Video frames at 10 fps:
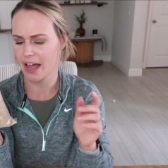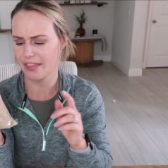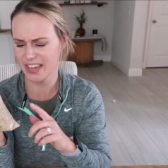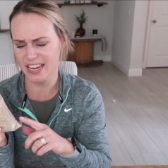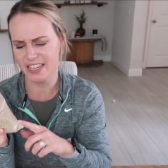I
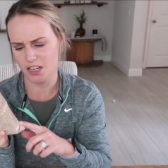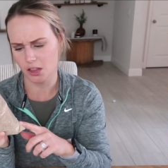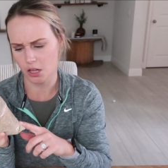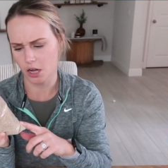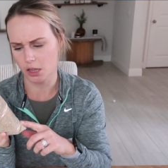think it's
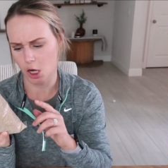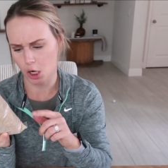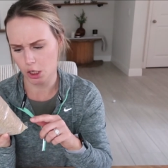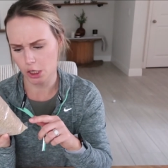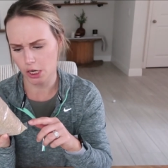a, a
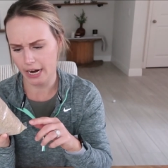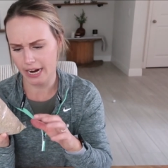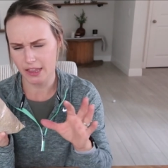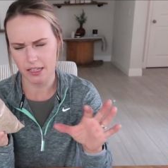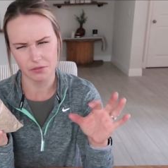longer
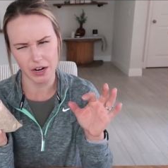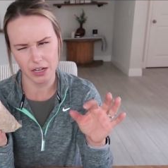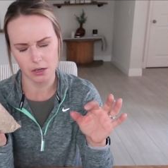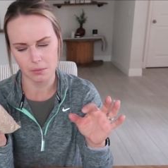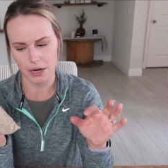grain than
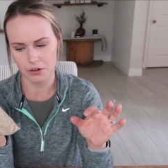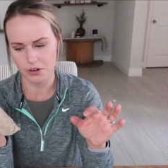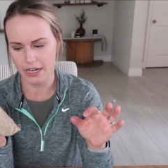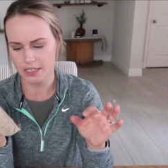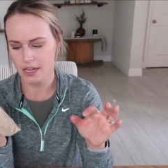regular brown
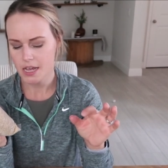rice